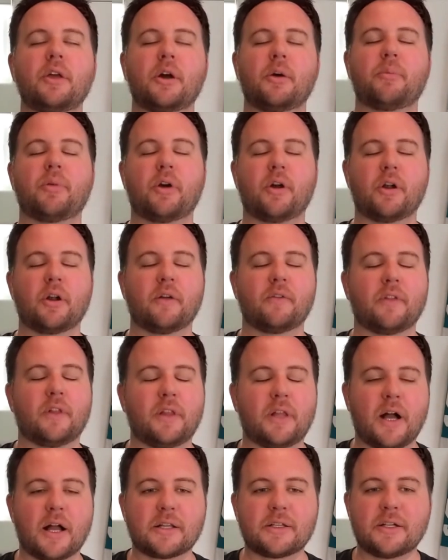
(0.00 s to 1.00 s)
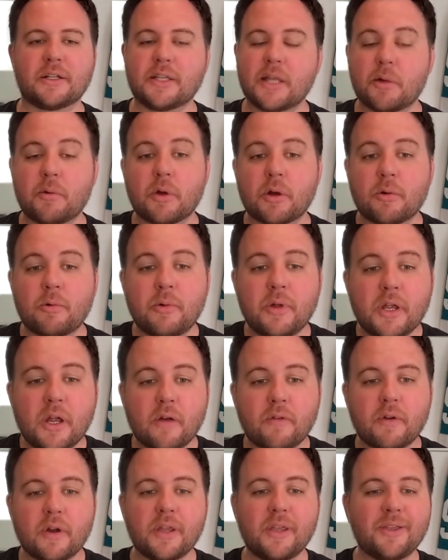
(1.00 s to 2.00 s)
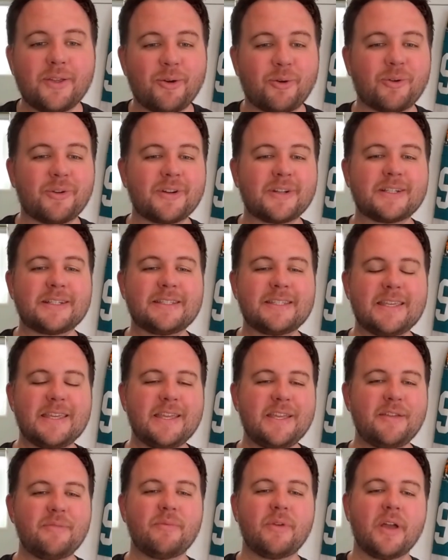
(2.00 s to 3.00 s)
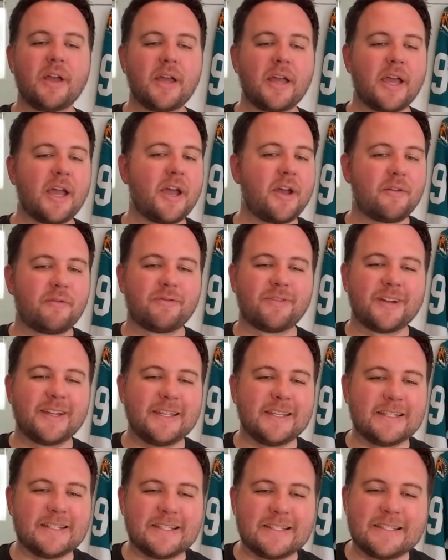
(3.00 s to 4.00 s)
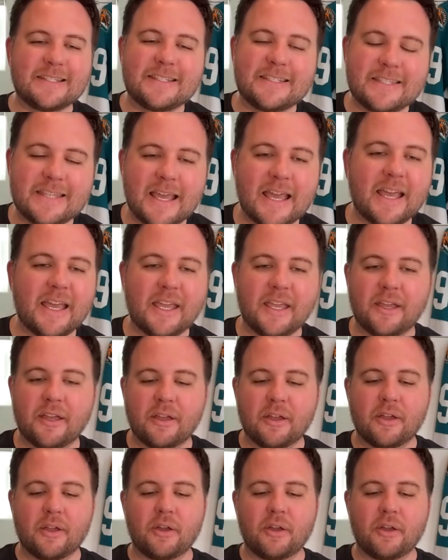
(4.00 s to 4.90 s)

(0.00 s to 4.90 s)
a part of the Locked On Network where we cover your team every day,